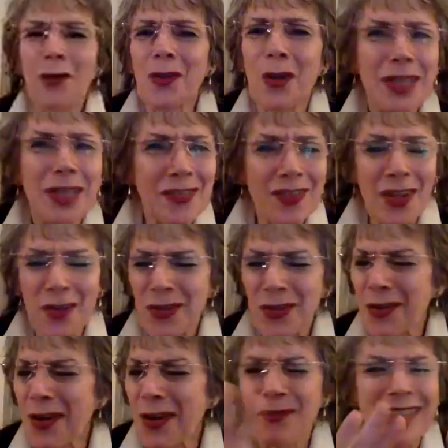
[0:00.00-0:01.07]
no, no. Uh, uh,
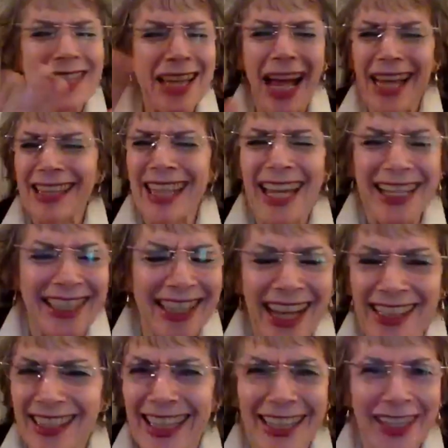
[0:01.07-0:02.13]
but when, like, when,
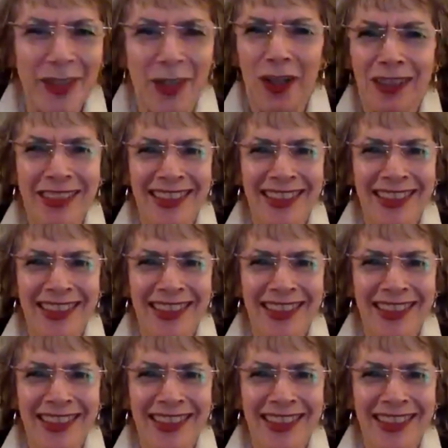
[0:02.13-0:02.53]
when it came